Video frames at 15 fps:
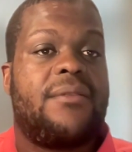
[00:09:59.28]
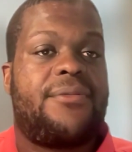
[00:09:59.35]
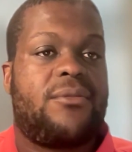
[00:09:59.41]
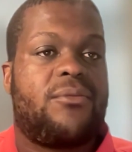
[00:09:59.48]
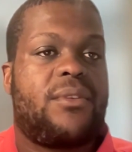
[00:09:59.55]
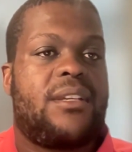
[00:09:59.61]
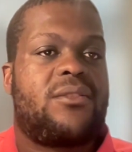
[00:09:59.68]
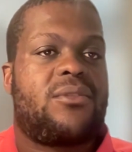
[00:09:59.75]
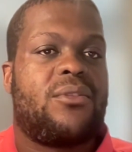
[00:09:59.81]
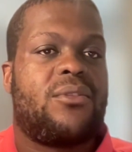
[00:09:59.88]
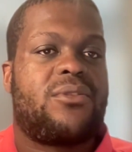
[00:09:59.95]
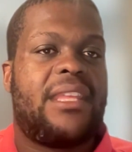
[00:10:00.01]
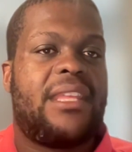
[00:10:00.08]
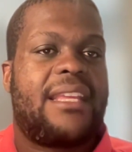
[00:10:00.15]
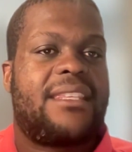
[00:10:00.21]
different ways.
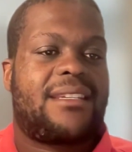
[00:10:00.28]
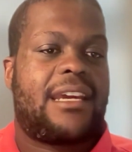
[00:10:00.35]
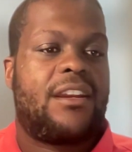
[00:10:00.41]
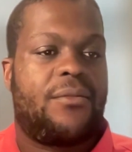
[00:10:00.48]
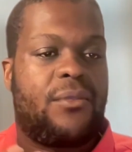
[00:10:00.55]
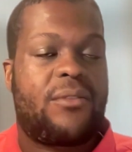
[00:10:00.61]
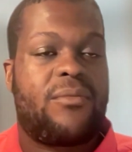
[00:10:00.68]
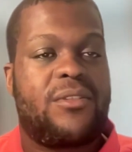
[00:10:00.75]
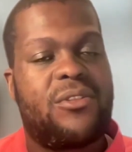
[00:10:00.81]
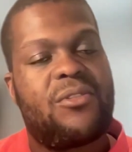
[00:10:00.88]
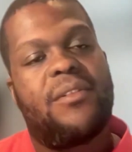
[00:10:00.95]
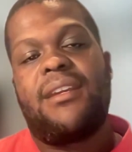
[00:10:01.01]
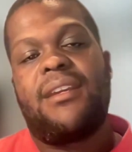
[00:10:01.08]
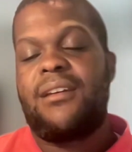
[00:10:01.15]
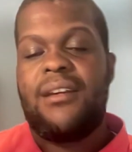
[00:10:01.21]
So that's kind of what we're
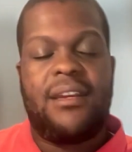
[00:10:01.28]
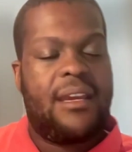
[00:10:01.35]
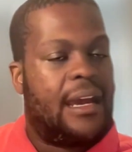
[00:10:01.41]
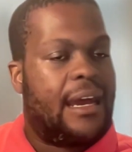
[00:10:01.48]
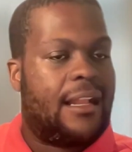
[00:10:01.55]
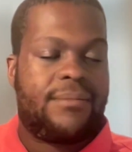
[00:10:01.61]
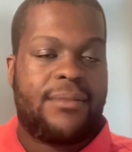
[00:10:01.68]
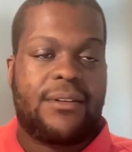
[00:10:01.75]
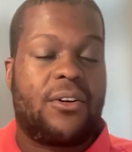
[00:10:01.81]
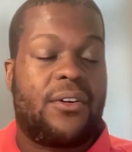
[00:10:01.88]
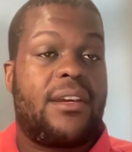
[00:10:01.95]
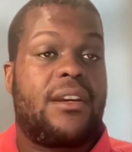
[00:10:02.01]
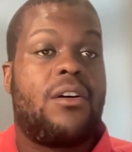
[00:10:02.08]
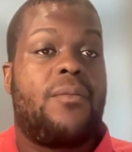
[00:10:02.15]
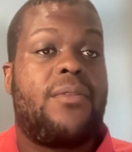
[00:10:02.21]
doing. I'll be
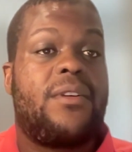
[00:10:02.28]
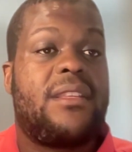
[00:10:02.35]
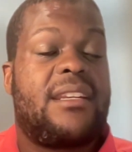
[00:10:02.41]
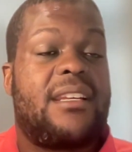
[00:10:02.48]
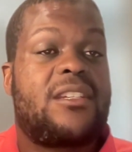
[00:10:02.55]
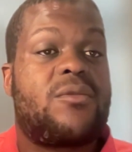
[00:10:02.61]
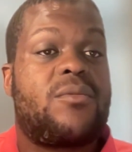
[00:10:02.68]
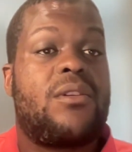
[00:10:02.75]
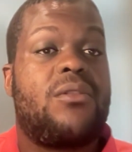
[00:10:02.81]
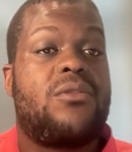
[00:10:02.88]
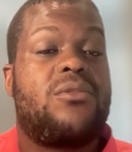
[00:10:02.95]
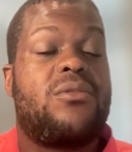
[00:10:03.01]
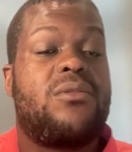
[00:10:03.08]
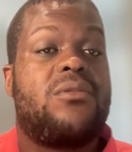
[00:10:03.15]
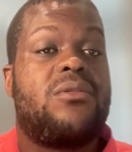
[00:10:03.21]
going, hopefully in the next week or
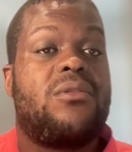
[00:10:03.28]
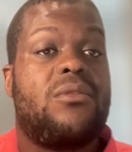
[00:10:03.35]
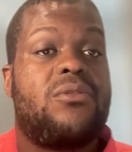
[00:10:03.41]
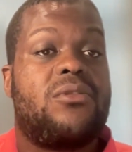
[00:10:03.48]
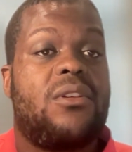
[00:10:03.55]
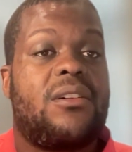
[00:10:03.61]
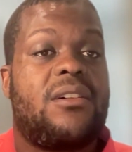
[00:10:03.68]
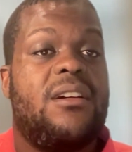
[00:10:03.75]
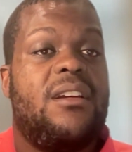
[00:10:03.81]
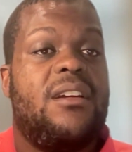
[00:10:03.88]
two, to go talk